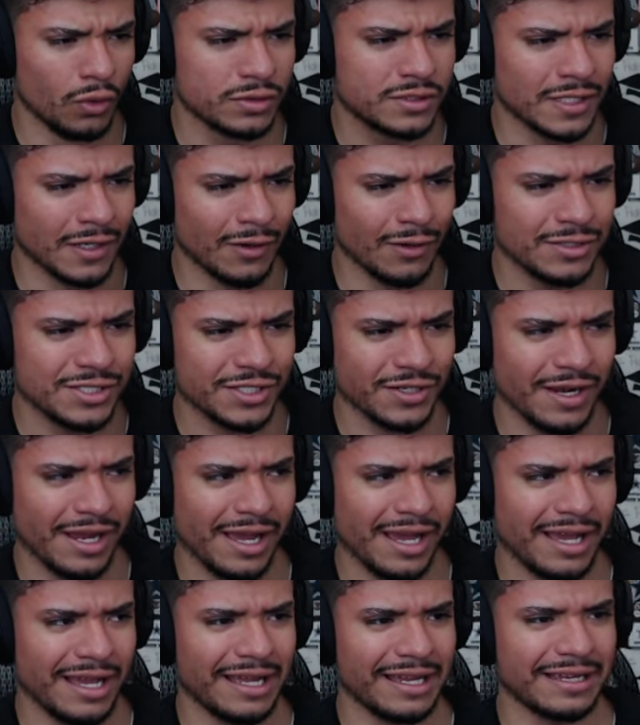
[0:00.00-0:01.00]
toe
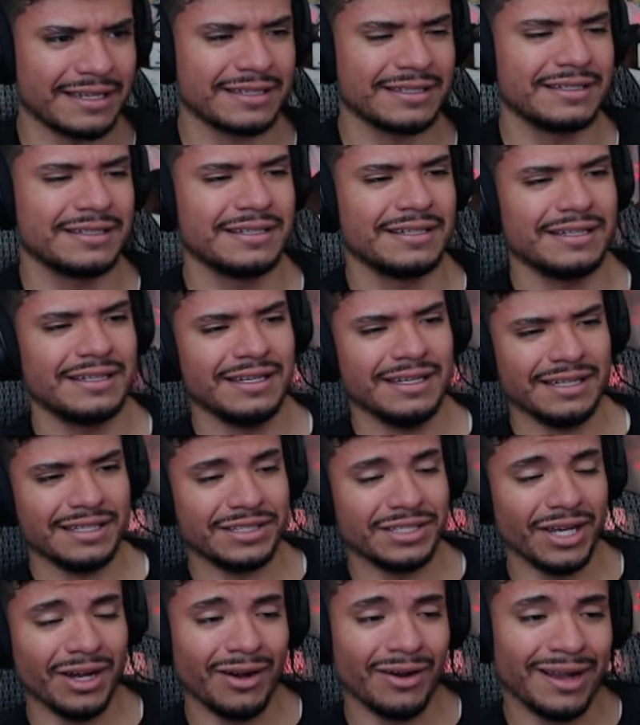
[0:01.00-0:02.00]
drag.
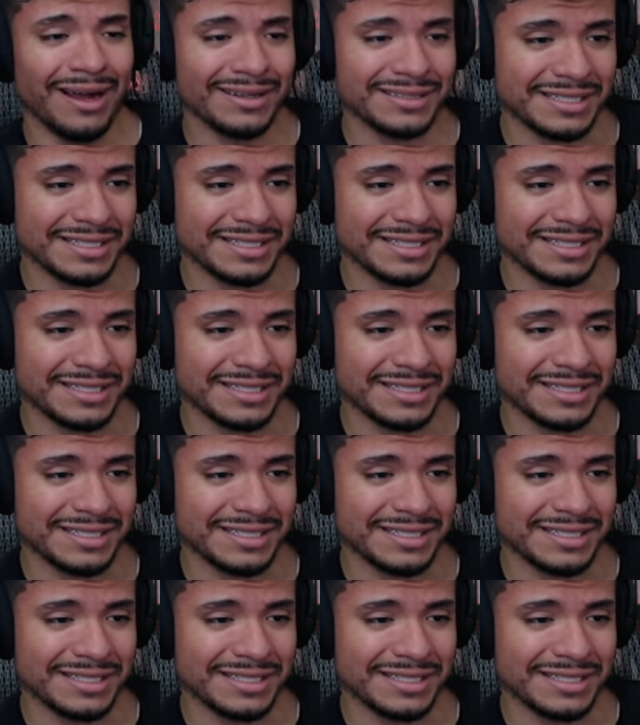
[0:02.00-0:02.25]
Yo, that was a